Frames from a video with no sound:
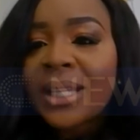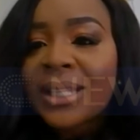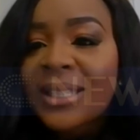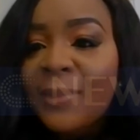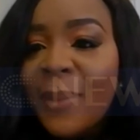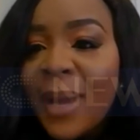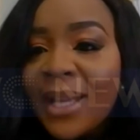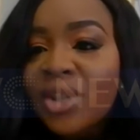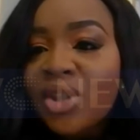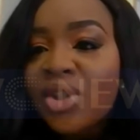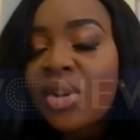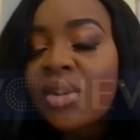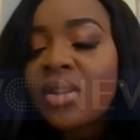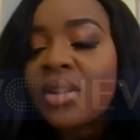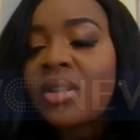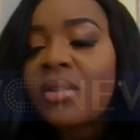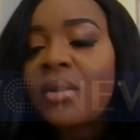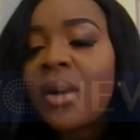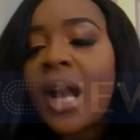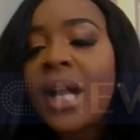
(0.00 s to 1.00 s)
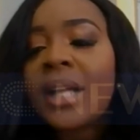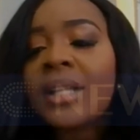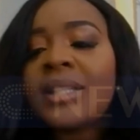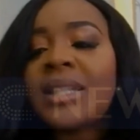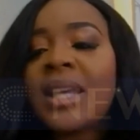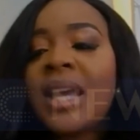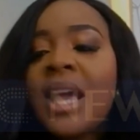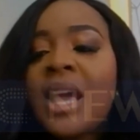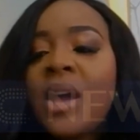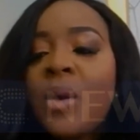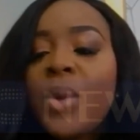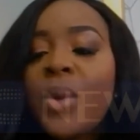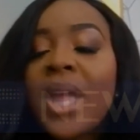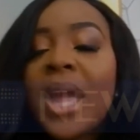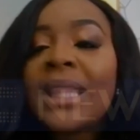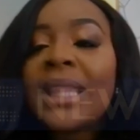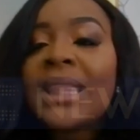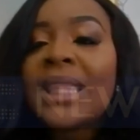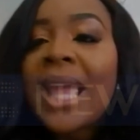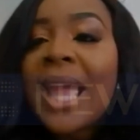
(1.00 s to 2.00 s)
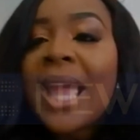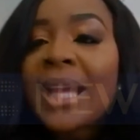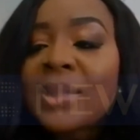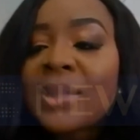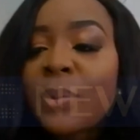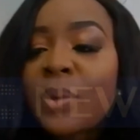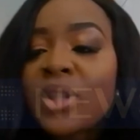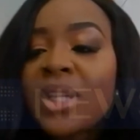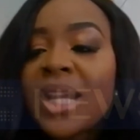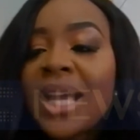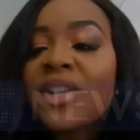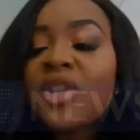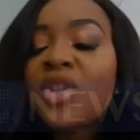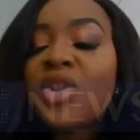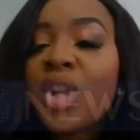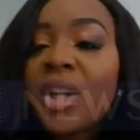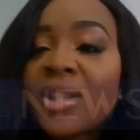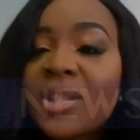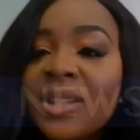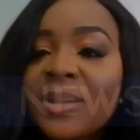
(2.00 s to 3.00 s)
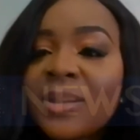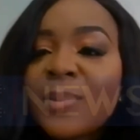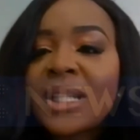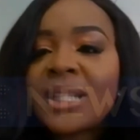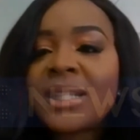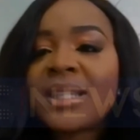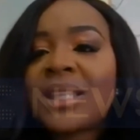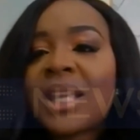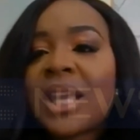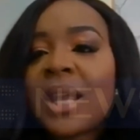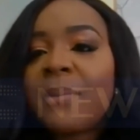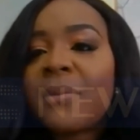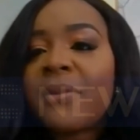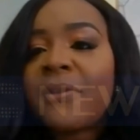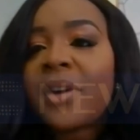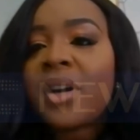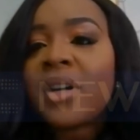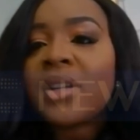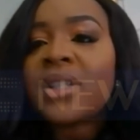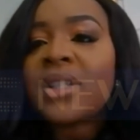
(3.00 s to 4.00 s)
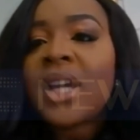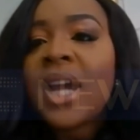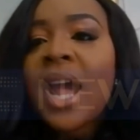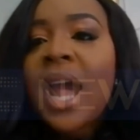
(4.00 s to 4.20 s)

Expansion Grant, we had the Export Adjustment Scheme Fund.